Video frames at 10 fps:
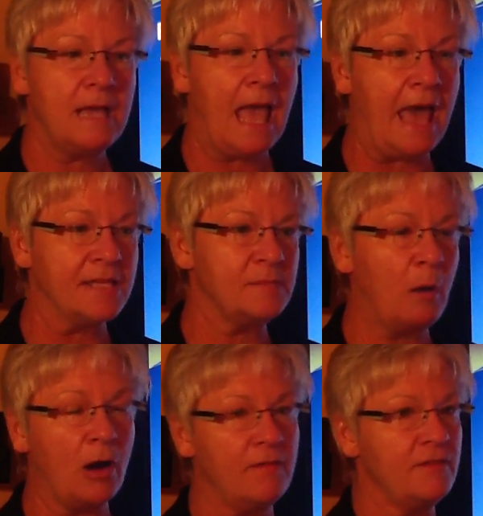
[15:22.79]
as
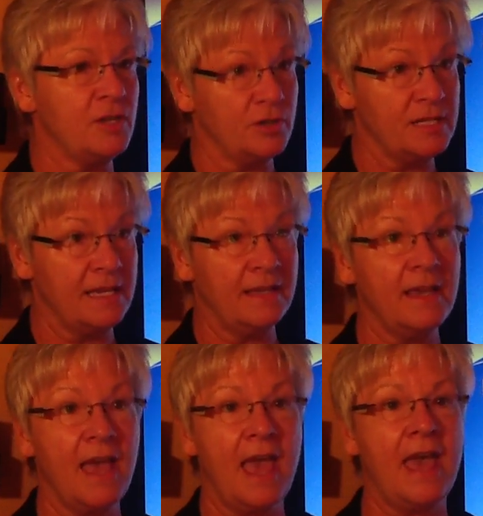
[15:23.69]
part of the nursing
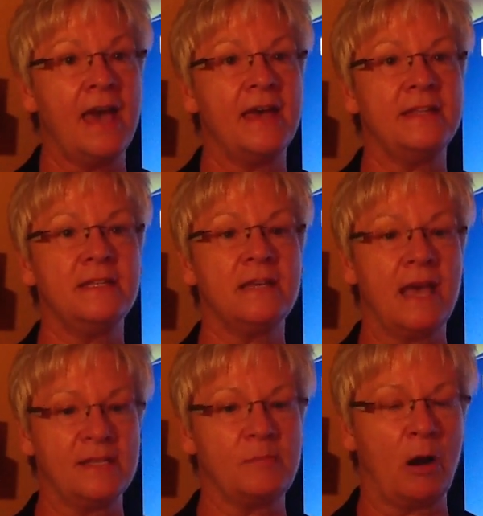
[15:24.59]
and
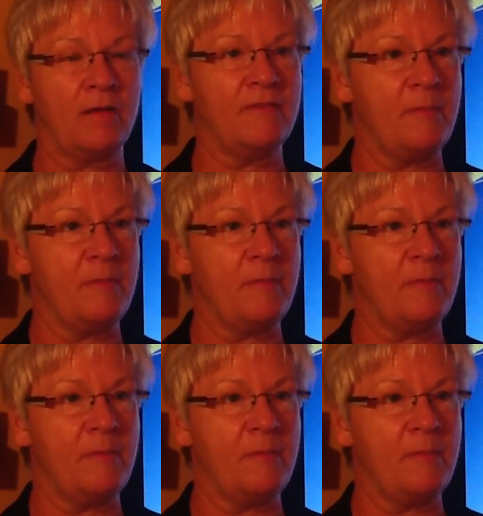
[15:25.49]
as part of the